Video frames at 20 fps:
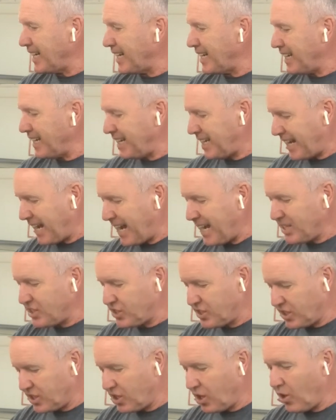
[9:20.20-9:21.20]
it has
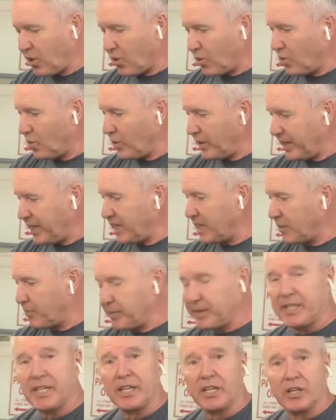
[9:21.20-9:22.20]
to go in a
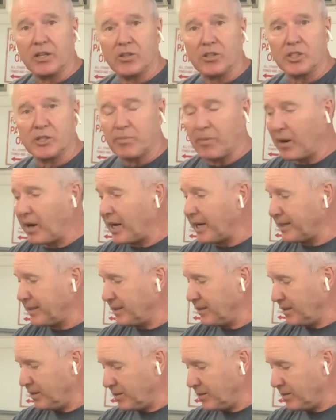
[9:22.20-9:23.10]
particular spot.